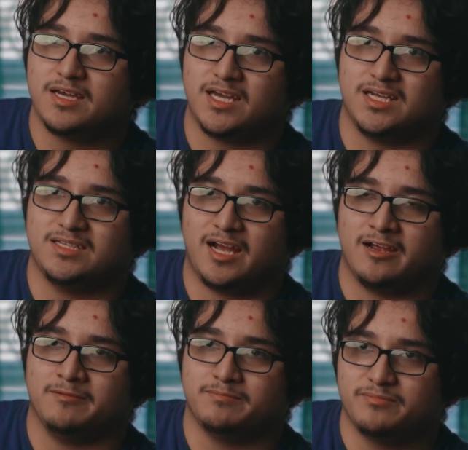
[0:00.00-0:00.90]
and
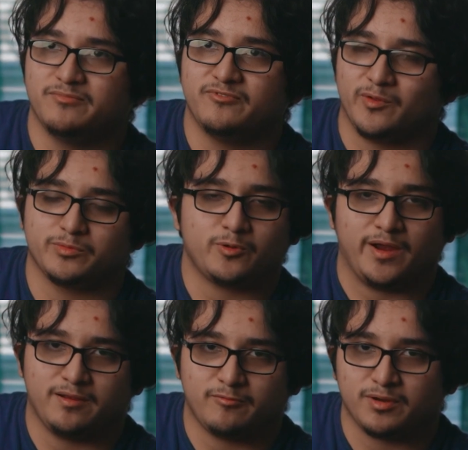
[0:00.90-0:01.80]
I felt
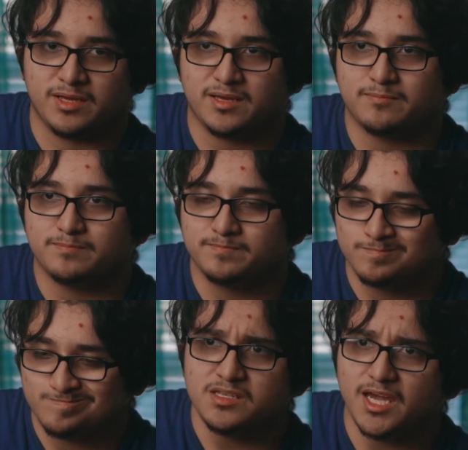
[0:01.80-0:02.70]
great reading it.
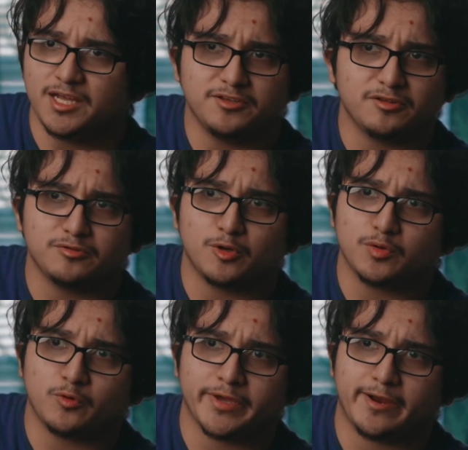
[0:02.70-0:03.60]
Yeah, another
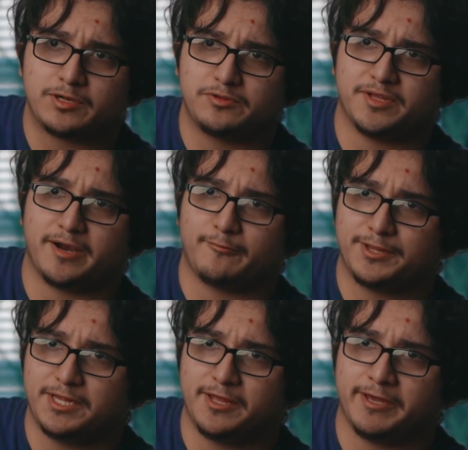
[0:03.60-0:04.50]
notable character that I
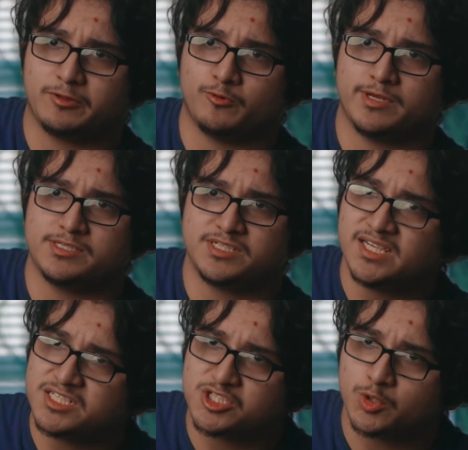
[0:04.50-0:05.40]
really liked was
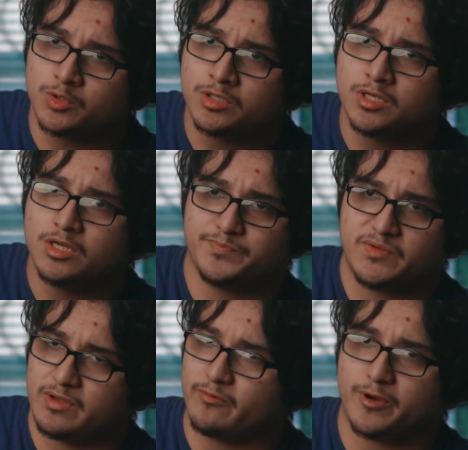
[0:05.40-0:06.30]
Tensoon.
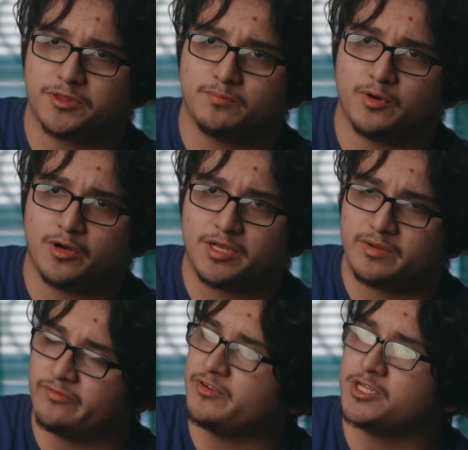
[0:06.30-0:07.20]
If you haven't read the book and you
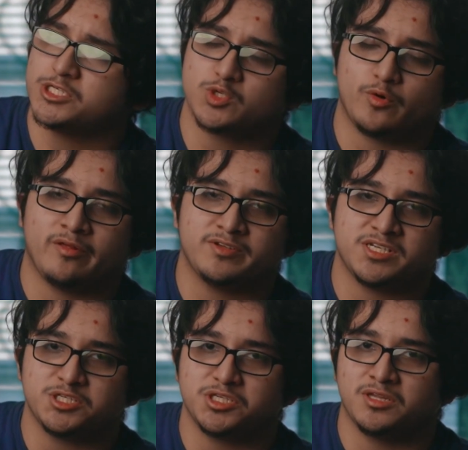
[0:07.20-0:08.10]
haven't finished The Well of
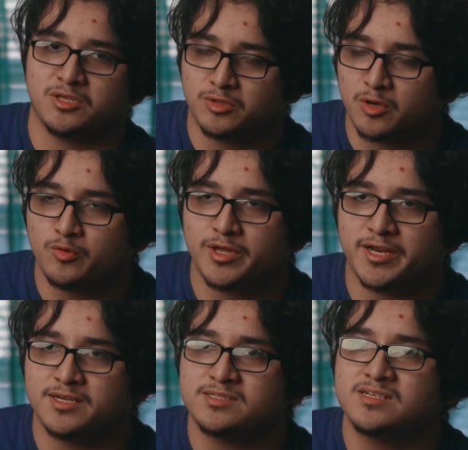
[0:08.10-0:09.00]
Ascension, then you know who that
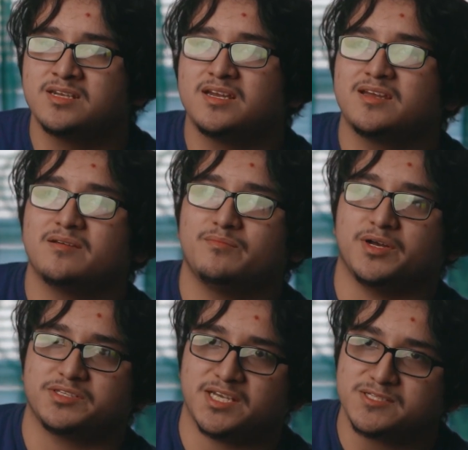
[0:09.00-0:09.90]
is.
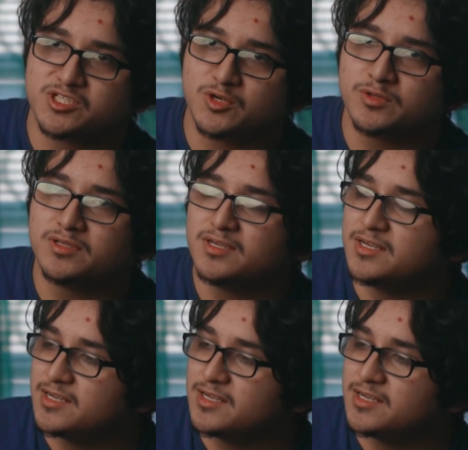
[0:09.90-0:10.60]
But Tensoon,